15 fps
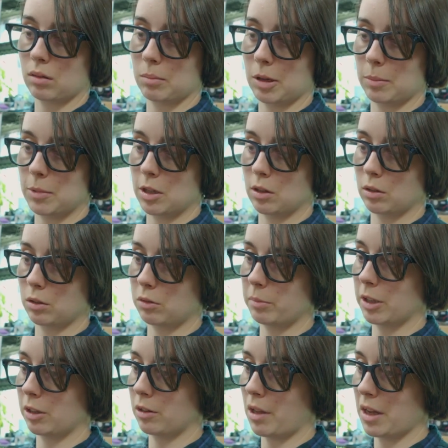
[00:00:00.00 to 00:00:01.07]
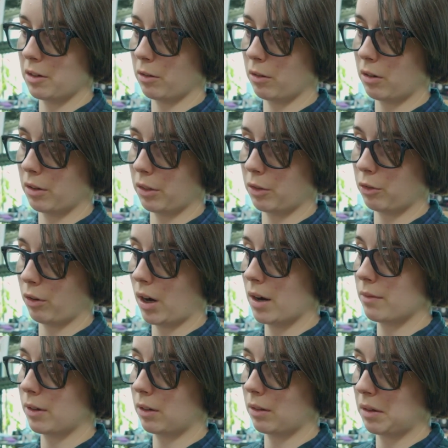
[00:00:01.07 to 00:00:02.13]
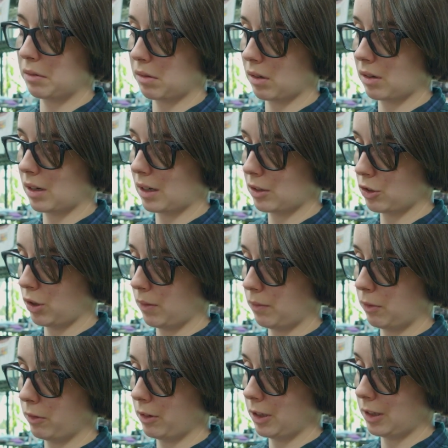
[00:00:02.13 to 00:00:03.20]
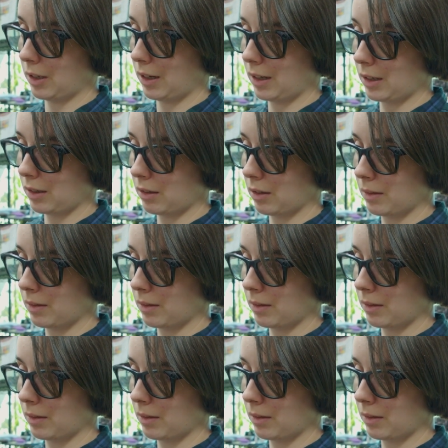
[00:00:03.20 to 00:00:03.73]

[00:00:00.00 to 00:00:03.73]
is maybe a little bit lighter on the drive and allows it to actually fully connect.